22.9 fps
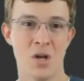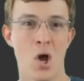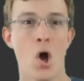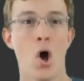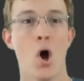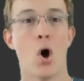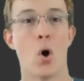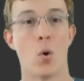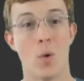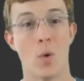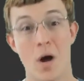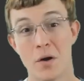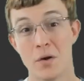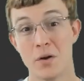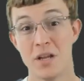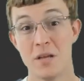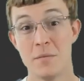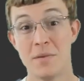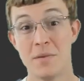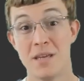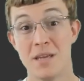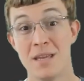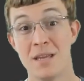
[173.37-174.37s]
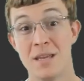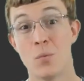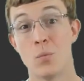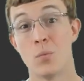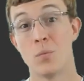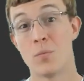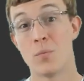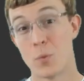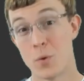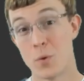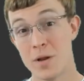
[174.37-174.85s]
ArangoDB
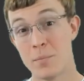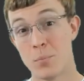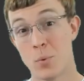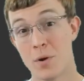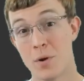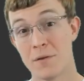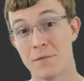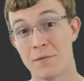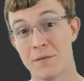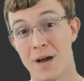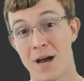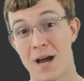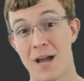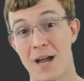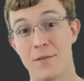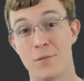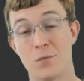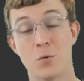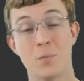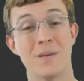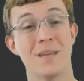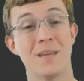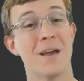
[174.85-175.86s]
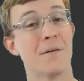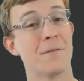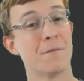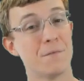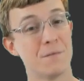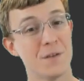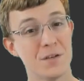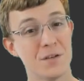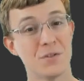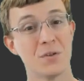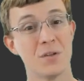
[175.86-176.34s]
3.5 will be
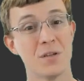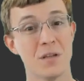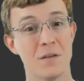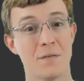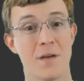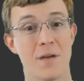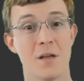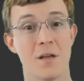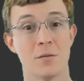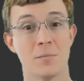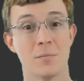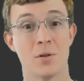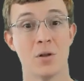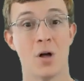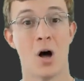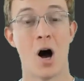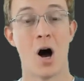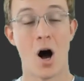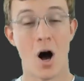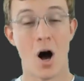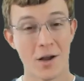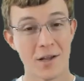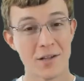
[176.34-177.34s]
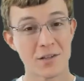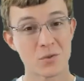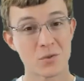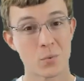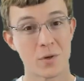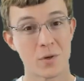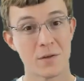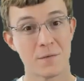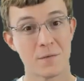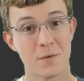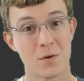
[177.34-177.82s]
officially available August
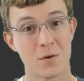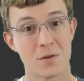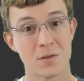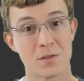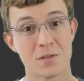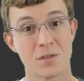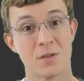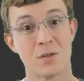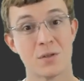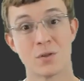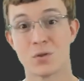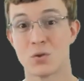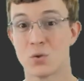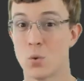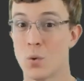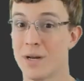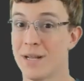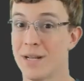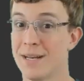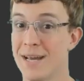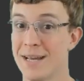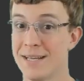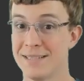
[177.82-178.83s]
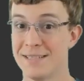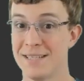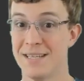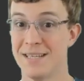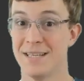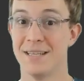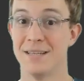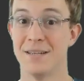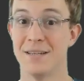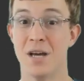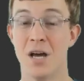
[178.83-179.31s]
21st,
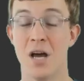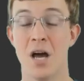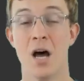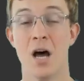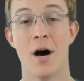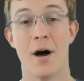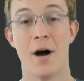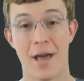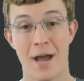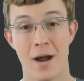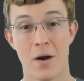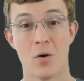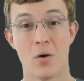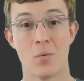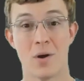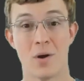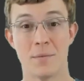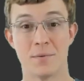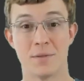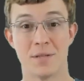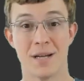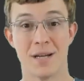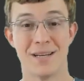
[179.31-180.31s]
2019 on our website,